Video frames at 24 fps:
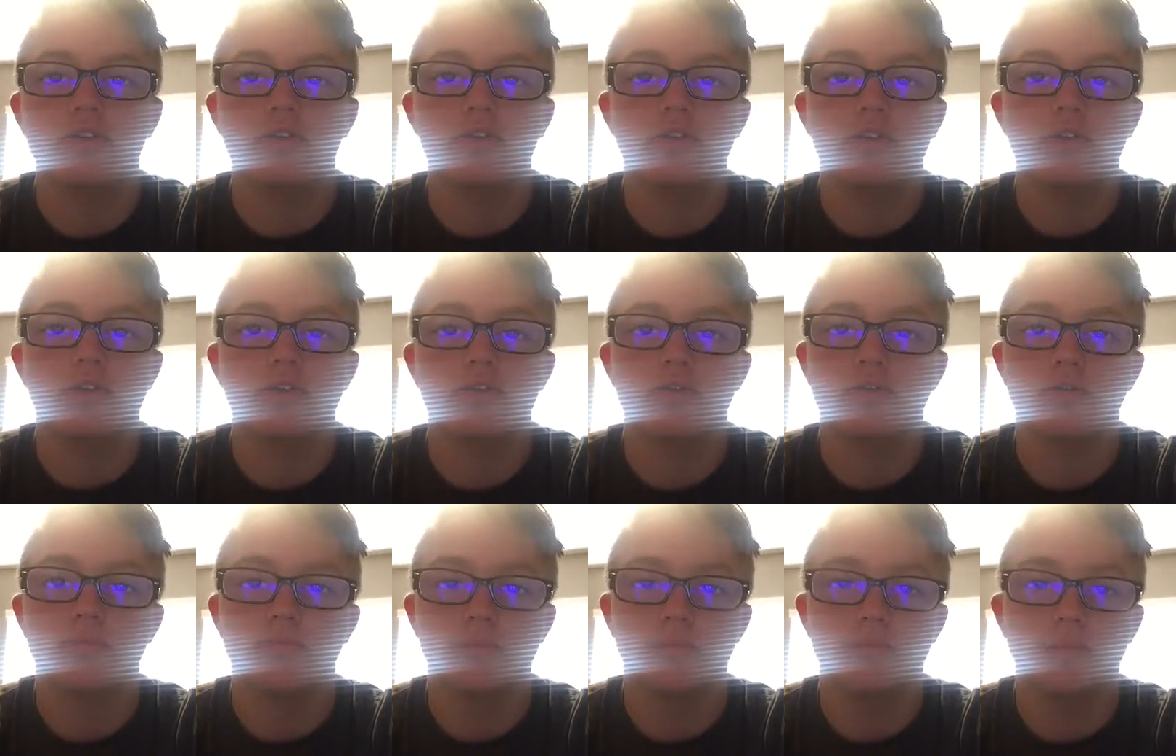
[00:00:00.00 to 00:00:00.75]
who is
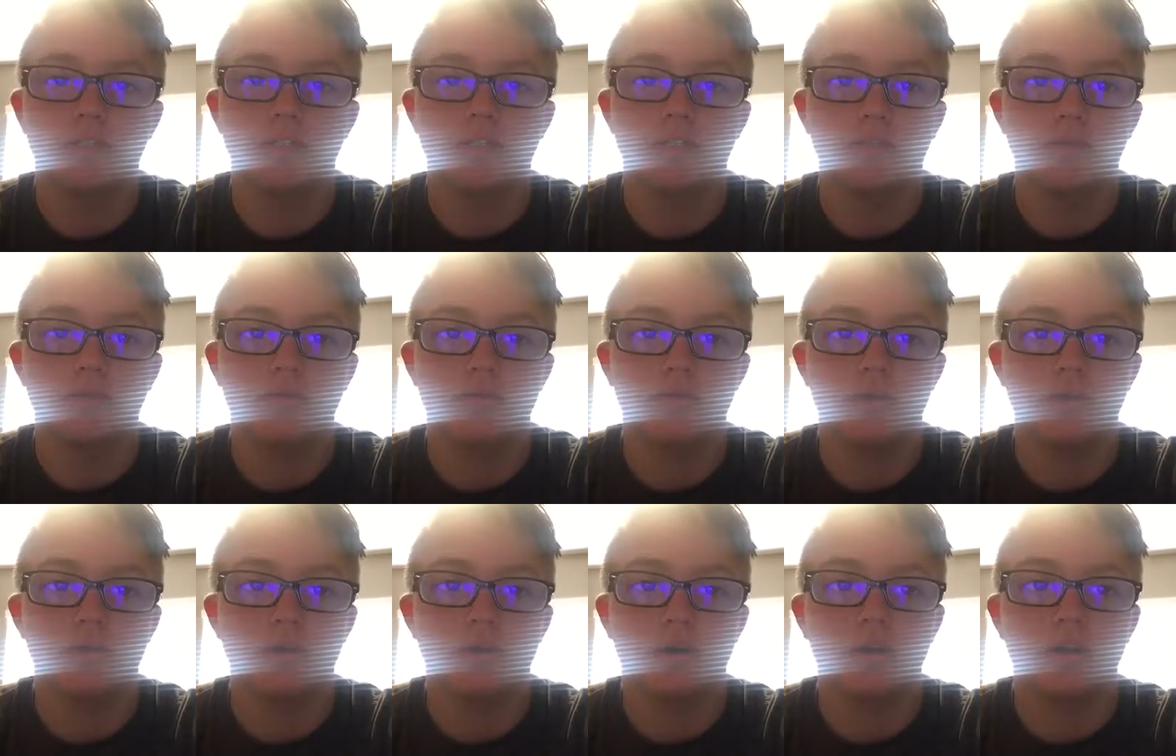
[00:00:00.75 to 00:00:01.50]
also a priest, so we
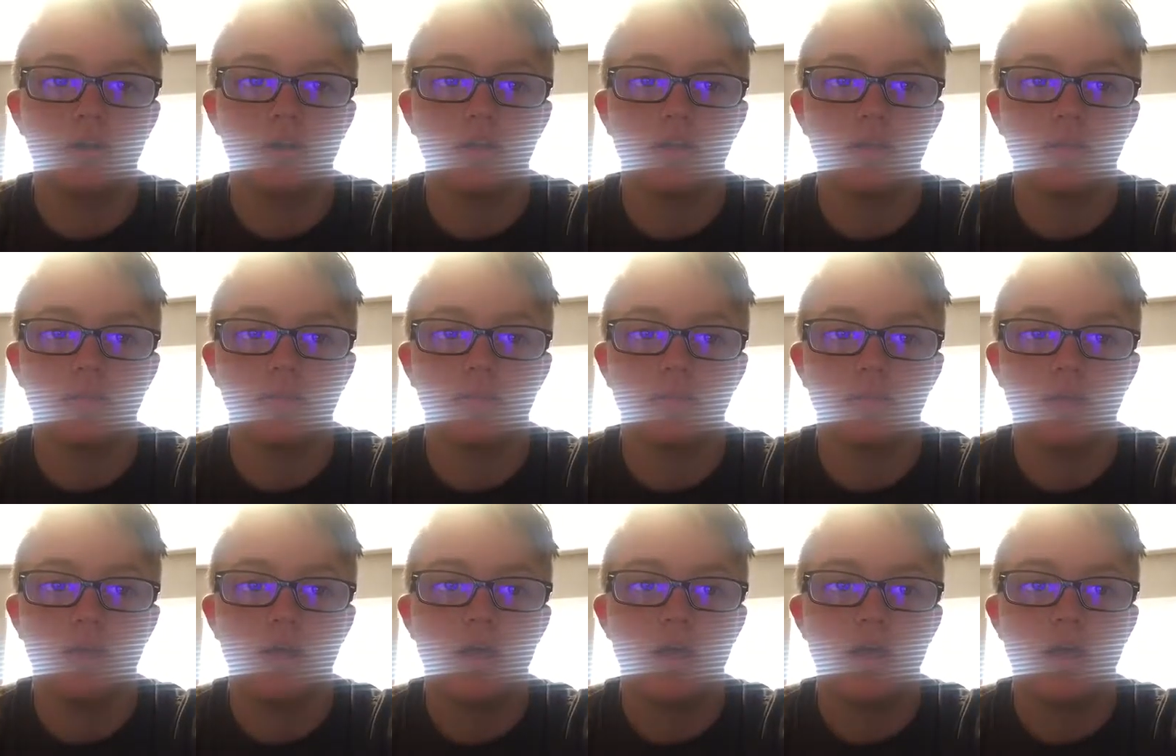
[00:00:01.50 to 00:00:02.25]
will call
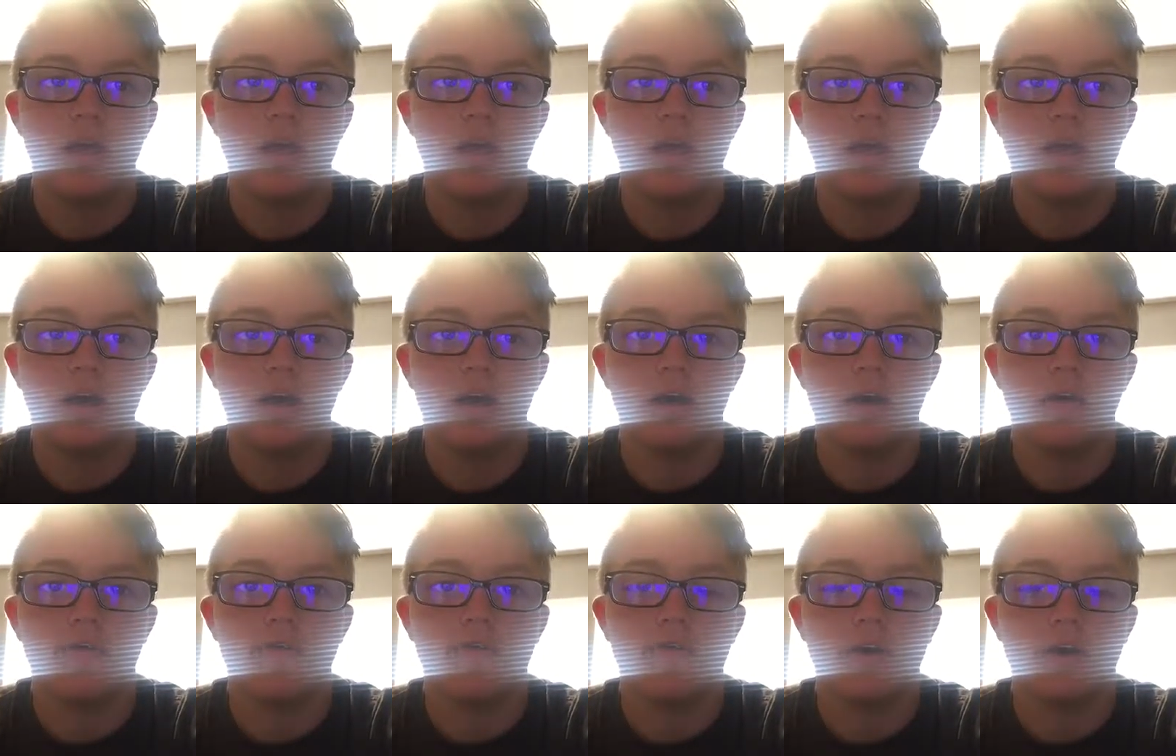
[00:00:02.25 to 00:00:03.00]
him
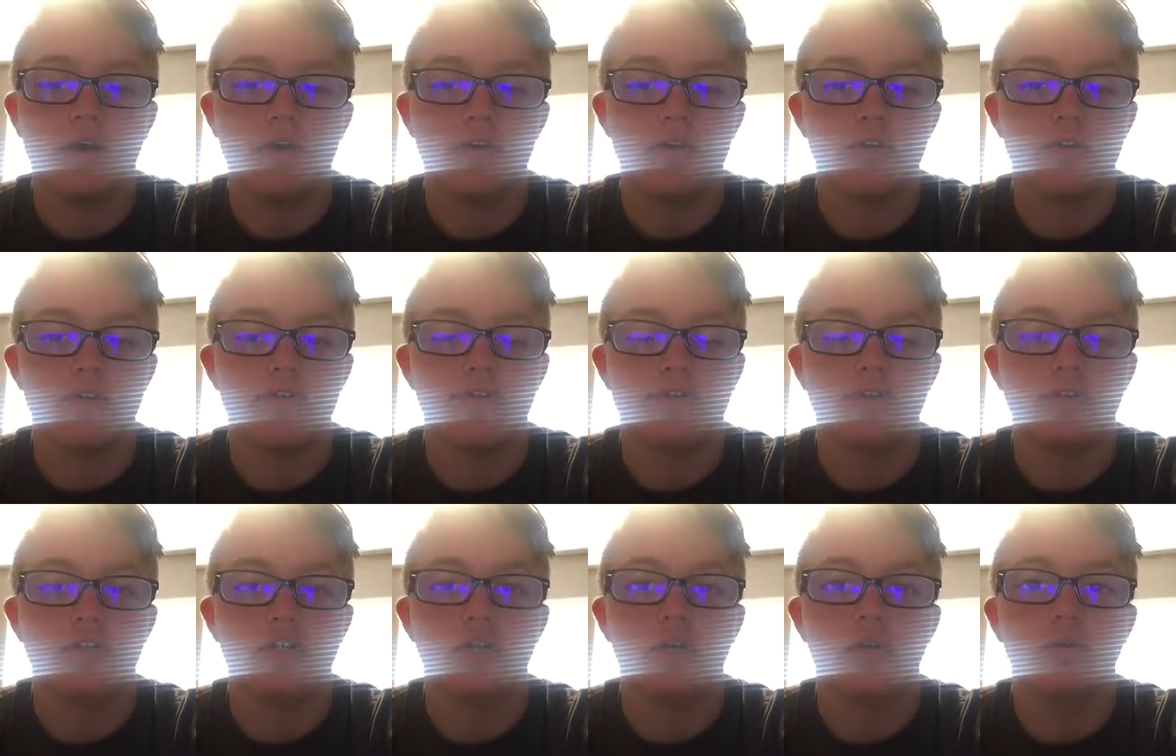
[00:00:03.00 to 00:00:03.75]
Father
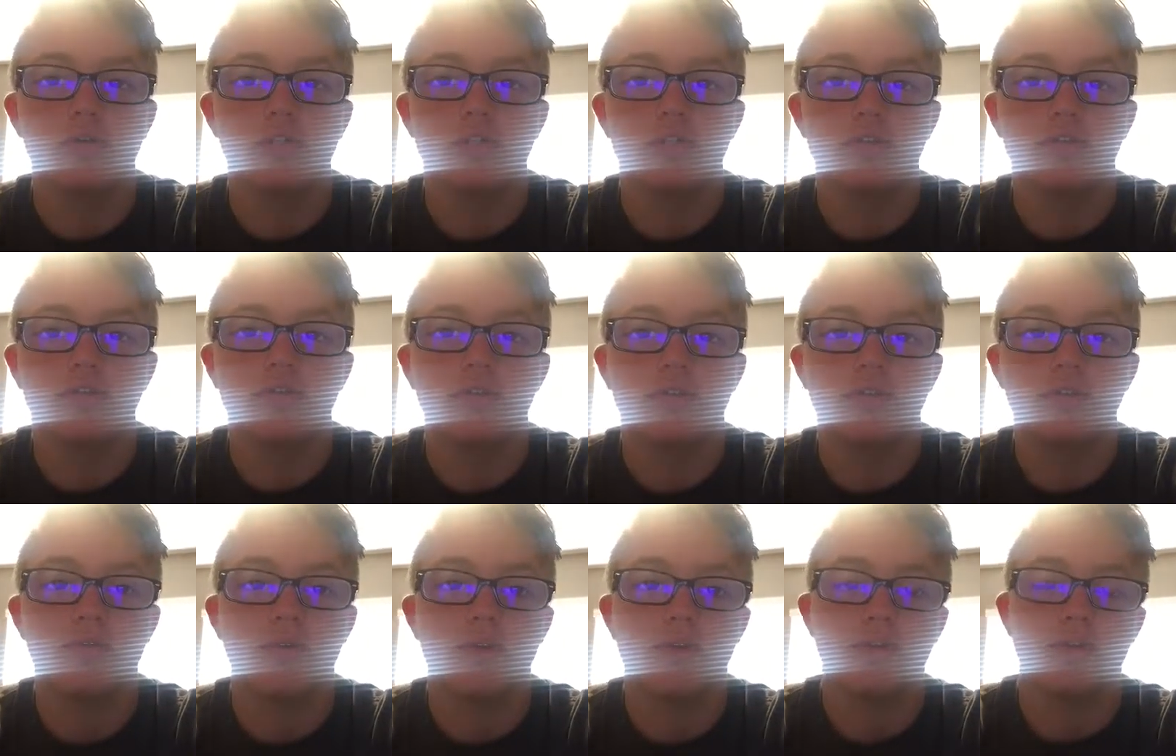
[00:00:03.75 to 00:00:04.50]
Joseph
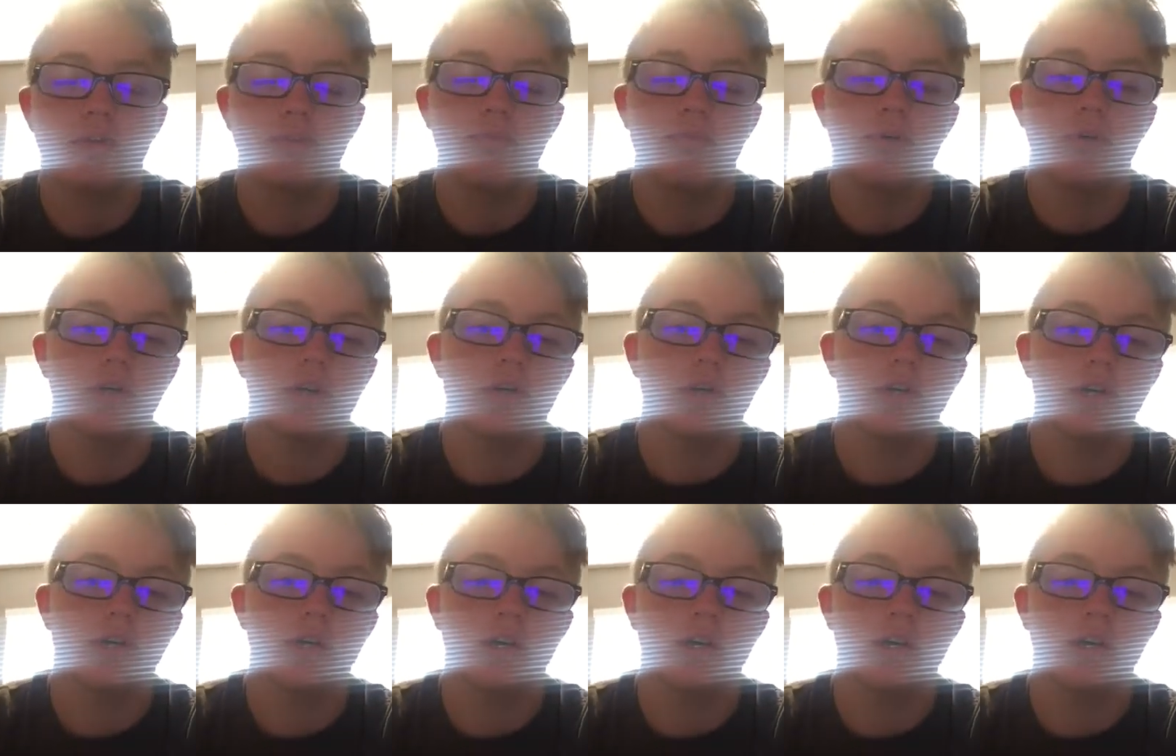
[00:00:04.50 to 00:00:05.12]
throughout this book.